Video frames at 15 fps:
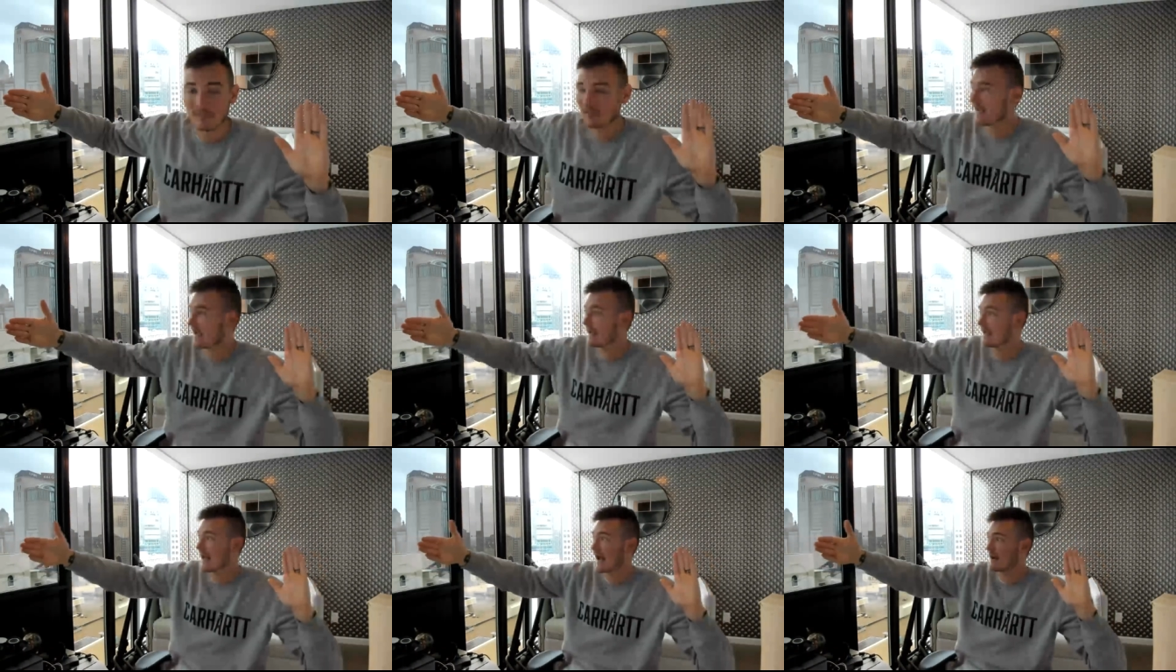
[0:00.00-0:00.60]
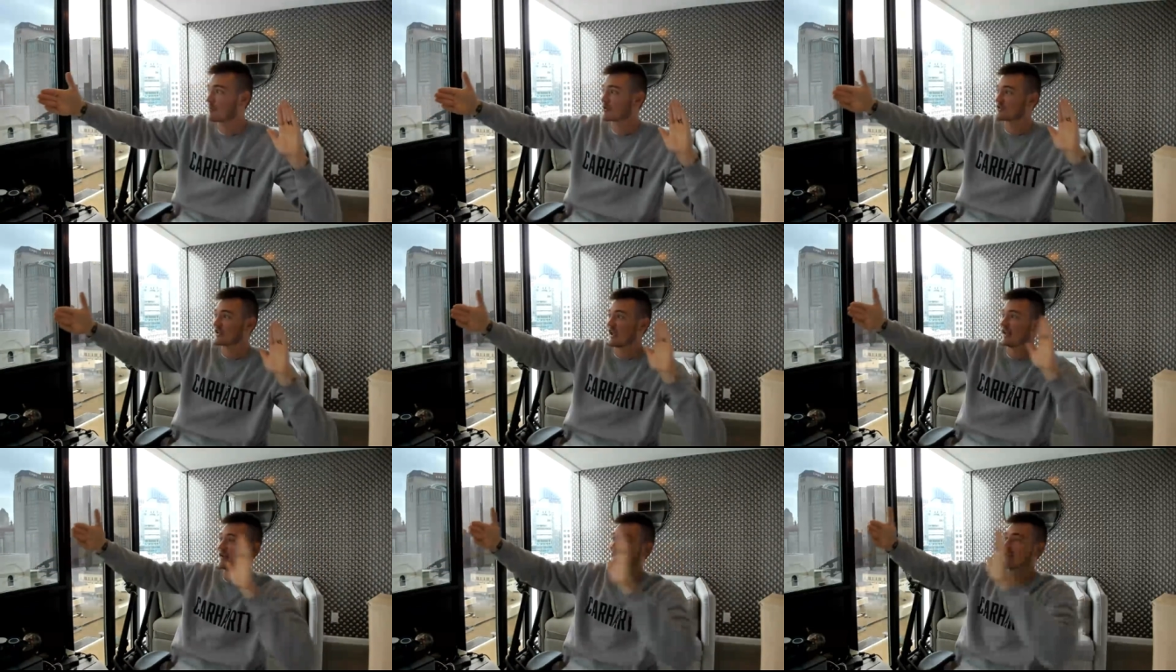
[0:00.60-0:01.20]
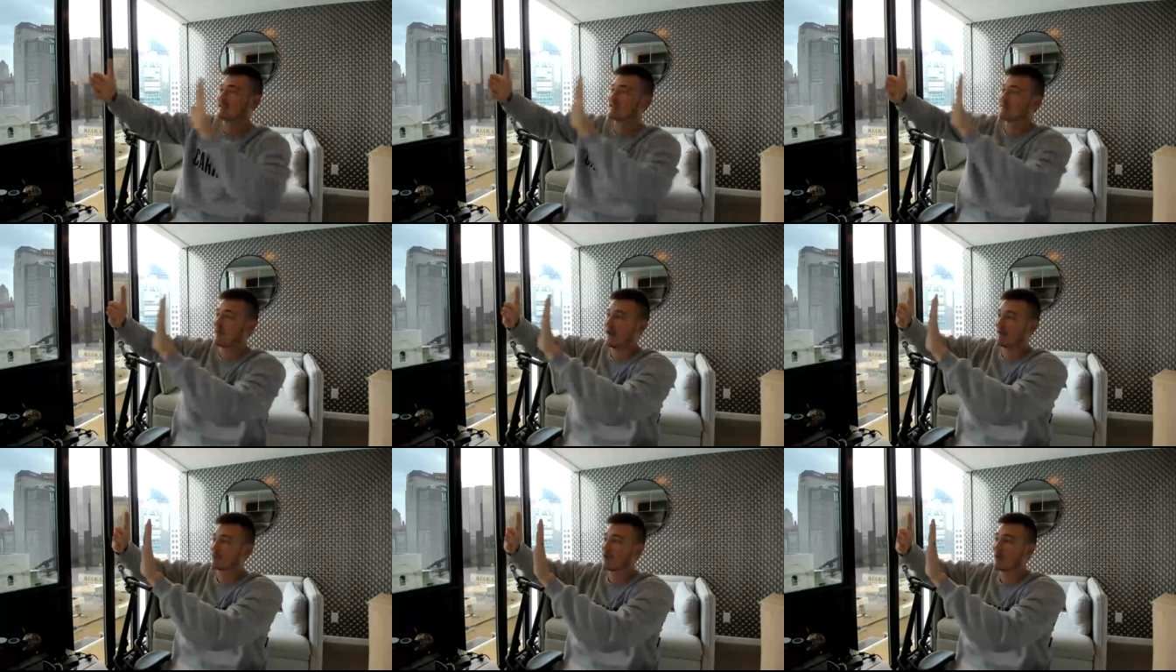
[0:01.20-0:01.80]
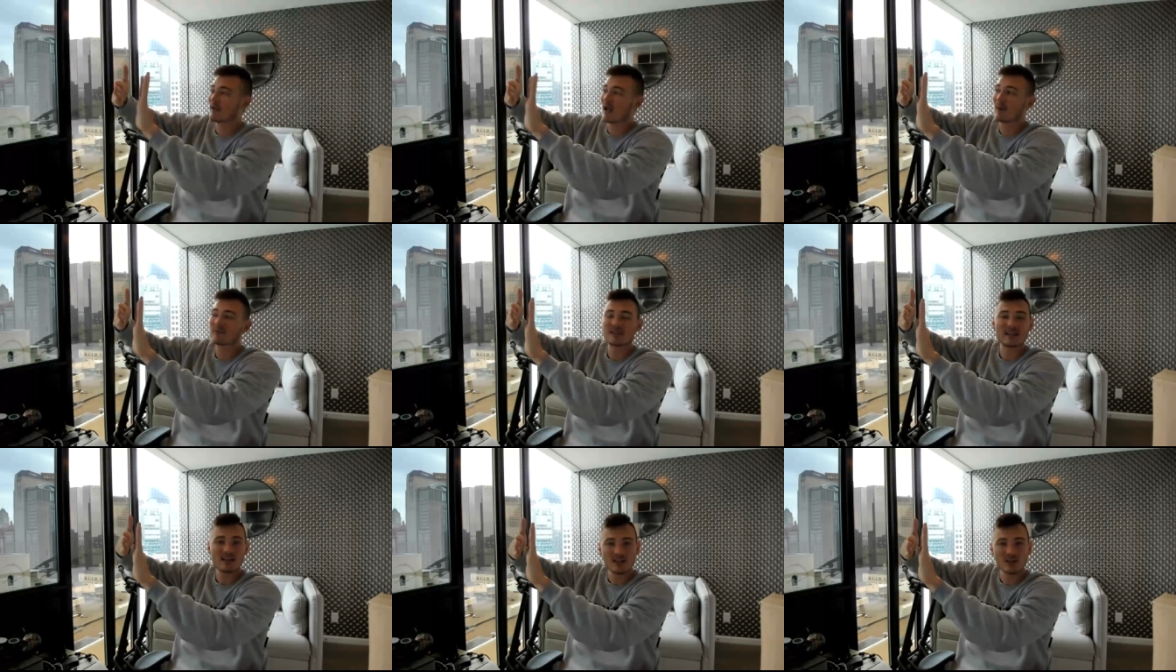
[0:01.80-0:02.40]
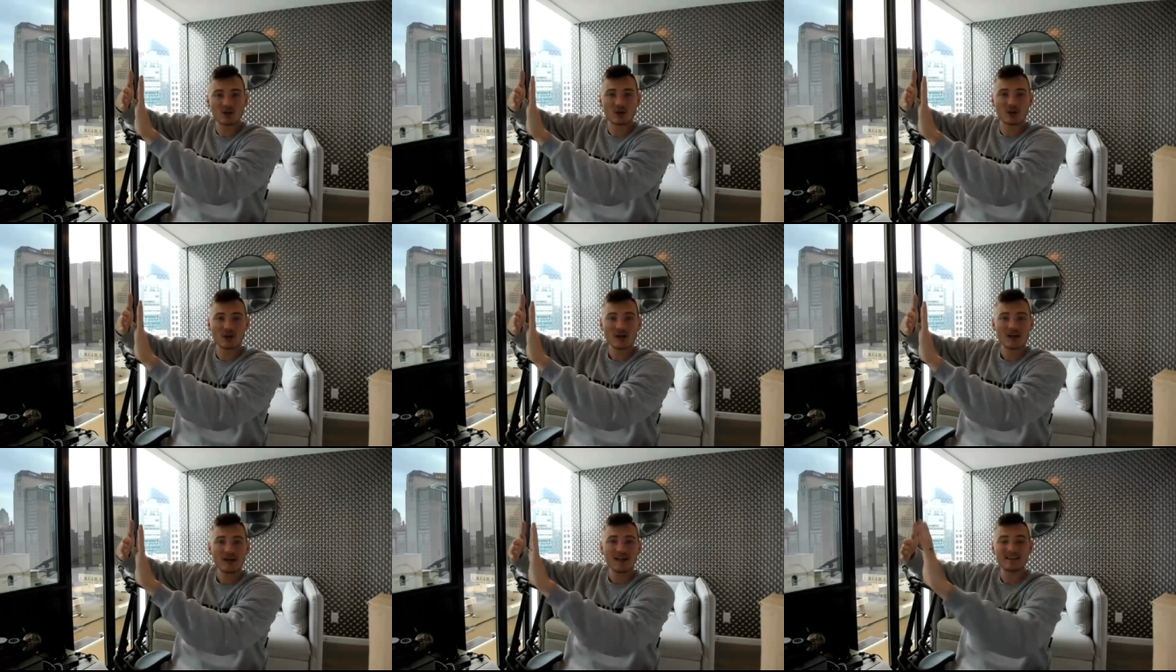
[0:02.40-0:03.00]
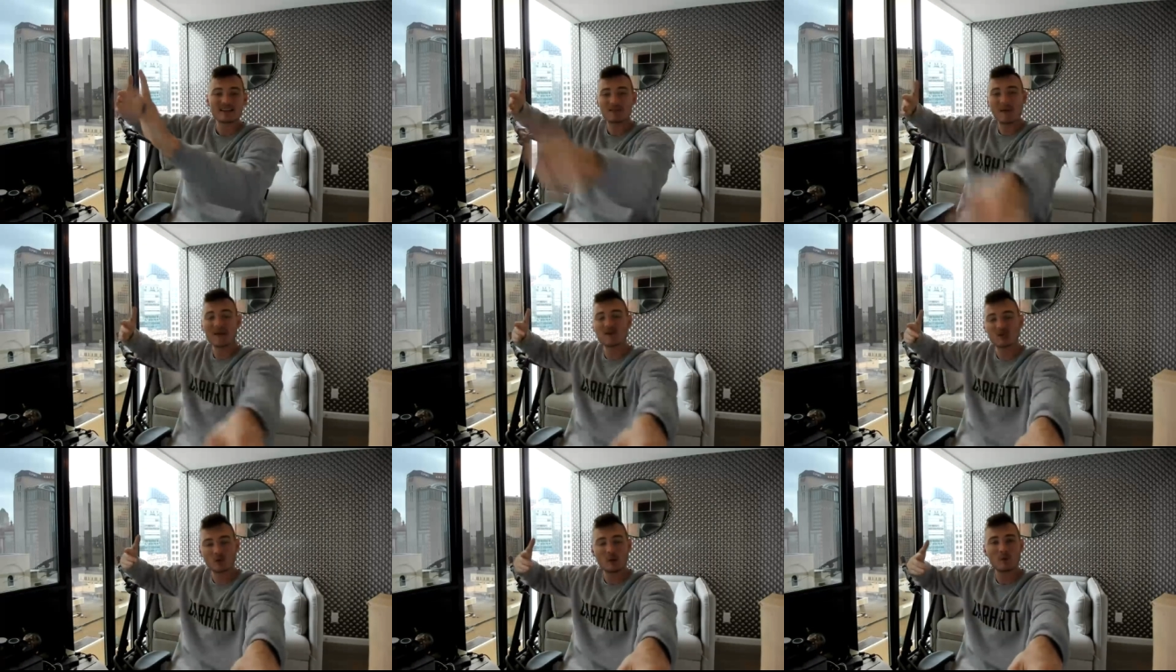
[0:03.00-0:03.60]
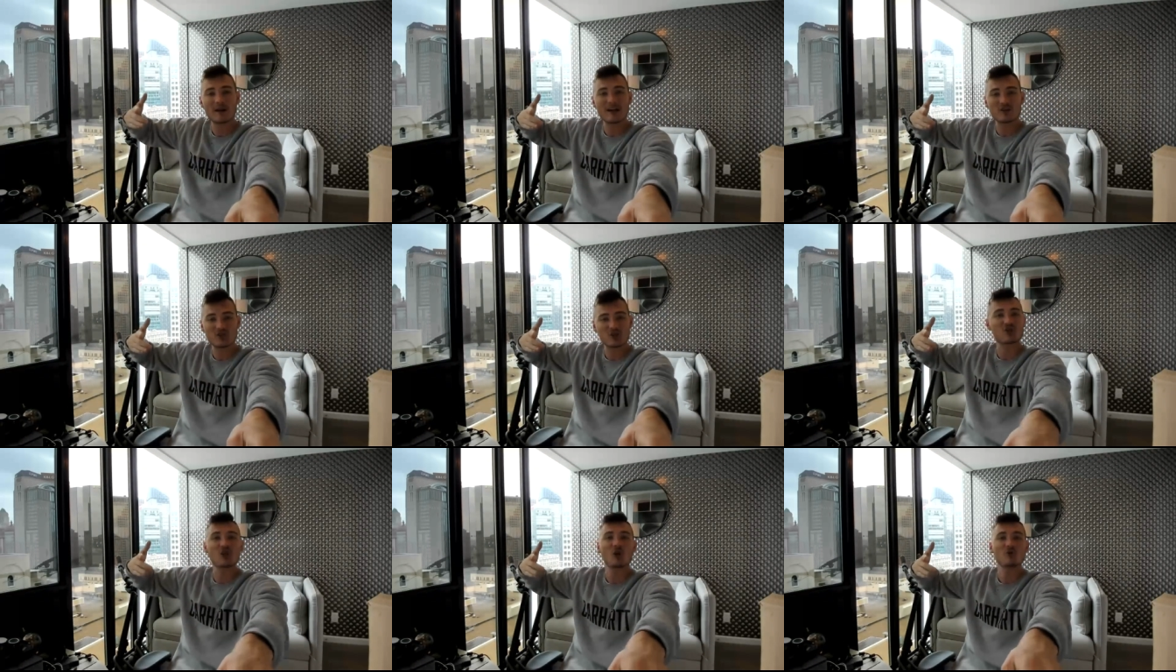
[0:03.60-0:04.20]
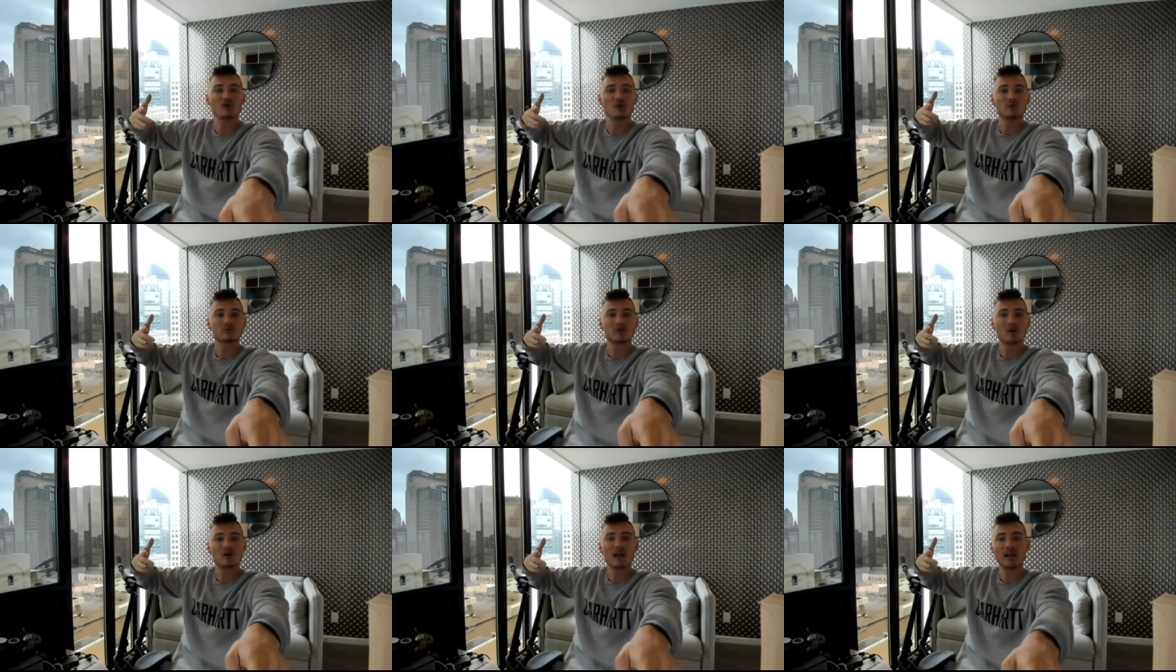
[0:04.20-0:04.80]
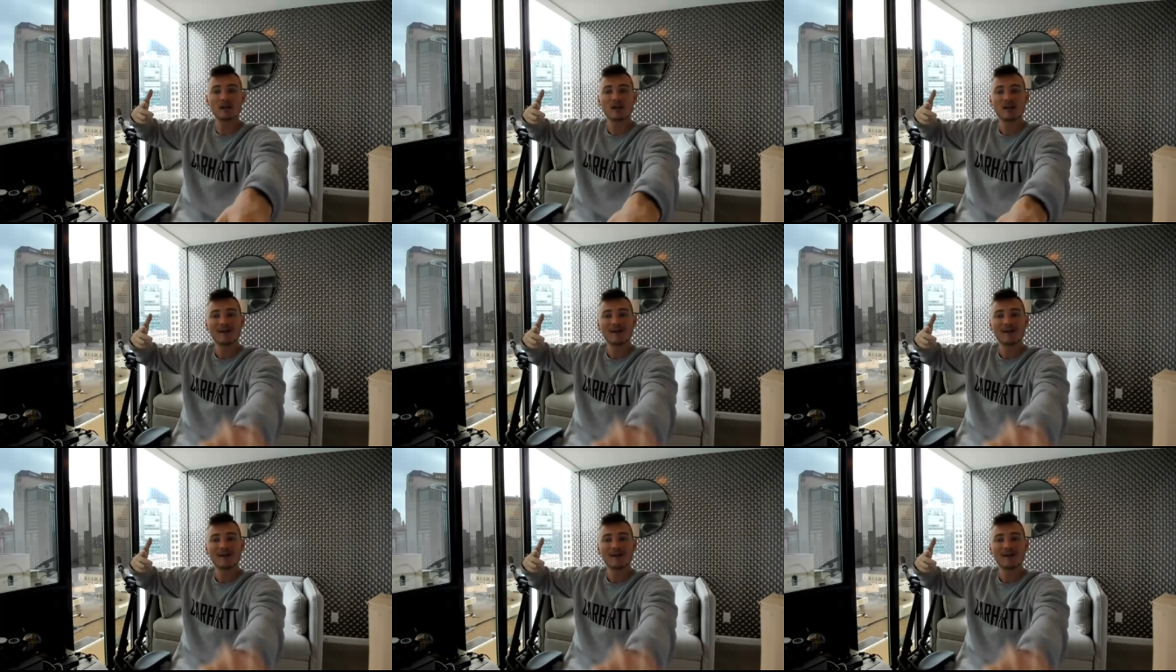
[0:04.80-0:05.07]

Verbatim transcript: ninety-nine percent is spent, probably up to here, is spent doing what I just showed you, okay?